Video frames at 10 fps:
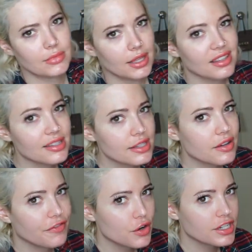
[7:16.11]
this is
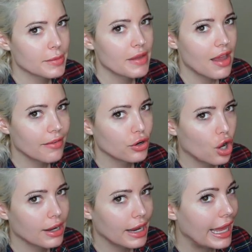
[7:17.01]
the first time I've ever
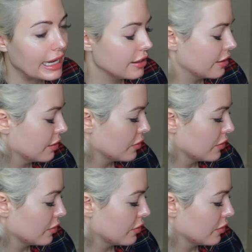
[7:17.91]
gotten anything